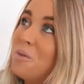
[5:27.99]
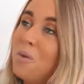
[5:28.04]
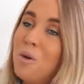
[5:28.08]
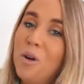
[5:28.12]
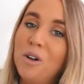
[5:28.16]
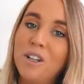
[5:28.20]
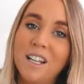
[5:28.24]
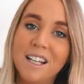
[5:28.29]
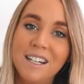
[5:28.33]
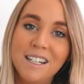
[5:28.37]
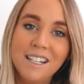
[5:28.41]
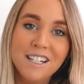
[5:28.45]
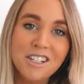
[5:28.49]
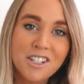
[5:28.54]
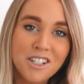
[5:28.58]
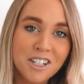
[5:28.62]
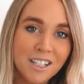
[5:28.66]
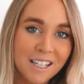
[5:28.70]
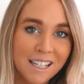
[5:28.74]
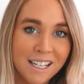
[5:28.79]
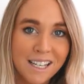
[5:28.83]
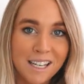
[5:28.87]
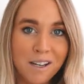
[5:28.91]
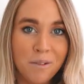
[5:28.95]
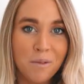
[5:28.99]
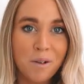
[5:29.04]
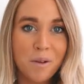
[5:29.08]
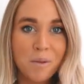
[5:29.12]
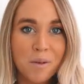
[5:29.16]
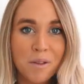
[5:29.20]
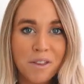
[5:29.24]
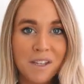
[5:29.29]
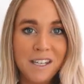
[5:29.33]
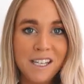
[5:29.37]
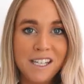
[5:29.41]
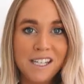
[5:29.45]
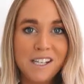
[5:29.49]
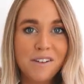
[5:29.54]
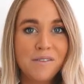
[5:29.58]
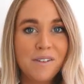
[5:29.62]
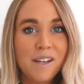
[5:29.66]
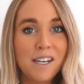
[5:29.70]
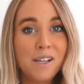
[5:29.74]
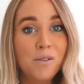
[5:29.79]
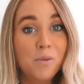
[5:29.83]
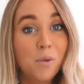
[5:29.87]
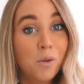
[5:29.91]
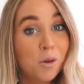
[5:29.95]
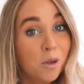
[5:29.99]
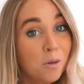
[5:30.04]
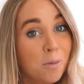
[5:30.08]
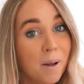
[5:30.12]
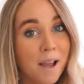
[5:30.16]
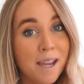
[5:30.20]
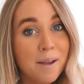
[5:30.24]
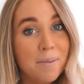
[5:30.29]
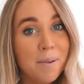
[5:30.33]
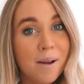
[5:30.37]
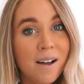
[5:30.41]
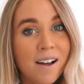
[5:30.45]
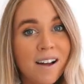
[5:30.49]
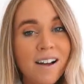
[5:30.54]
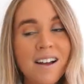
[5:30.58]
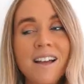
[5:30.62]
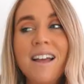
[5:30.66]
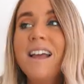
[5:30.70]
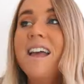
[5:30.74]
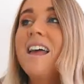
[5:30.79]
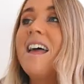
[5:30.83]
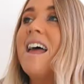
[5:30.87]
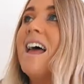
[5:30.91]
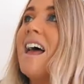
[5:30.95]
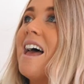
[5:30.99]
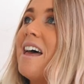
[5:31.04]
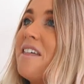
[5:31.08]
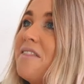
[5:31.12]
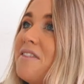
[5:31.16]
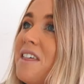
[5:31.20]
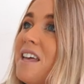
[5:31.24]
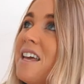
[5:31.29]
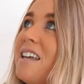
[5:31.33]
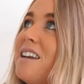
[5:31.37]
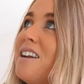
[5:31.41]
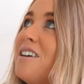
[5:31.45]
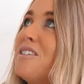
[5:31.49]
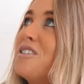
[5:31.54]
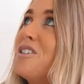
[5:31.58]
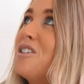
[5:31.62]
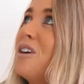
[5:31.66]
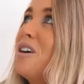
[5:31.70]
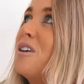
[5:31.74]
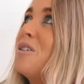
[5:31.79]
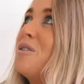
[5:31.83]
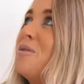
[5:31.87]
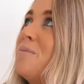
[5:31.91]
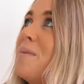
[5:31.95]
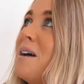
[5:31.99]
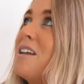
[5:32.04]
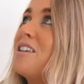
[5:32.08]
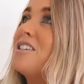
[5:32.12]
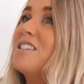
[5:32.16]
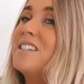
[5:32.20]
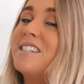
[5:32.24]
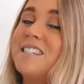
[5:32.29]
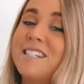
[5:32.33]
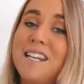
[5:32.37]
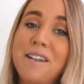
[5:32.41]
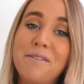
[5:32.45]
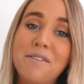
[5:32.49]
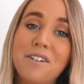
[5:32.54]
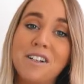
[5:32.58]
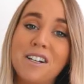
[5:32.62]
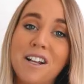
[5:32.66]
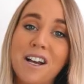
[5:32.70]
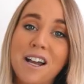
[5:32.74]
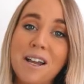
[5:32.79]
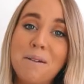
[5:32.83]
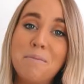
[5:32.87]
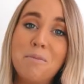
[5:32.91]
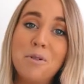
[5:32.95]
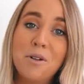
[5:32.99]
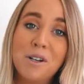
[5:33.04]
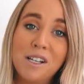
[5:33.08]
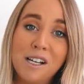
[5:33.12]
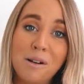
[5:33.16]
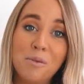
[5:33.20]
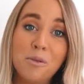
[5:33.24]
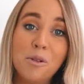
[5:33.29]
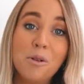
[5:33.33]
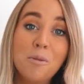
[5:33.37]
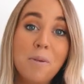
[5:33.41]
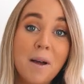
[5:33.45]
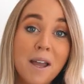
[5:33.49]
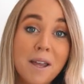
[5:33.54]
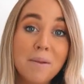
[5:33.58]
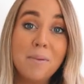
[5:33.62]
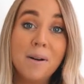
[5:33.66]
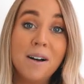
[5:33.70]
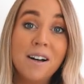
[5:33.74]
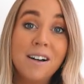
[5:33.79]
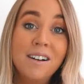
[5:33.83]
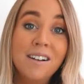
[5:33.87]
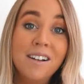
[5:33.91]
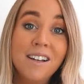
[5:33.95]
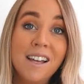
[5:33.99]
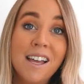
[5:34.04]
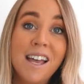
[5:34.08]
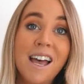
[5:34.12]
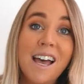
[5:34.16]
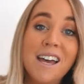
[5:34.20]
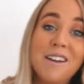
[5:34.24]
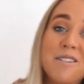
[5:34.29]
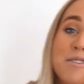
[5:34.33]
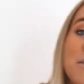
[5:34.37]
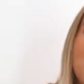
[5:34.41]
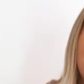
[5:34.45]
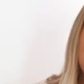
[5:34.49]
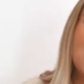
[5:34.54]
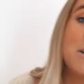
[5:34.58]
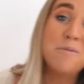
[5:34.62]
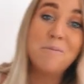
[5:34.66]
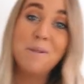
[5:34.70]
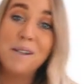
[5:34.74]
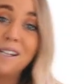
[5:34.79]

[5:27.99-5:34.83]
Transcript: wall, initially we were thinking of getting wallpaper, and then I was trying to imagine Stephen and I putting up wallpaper, and all I could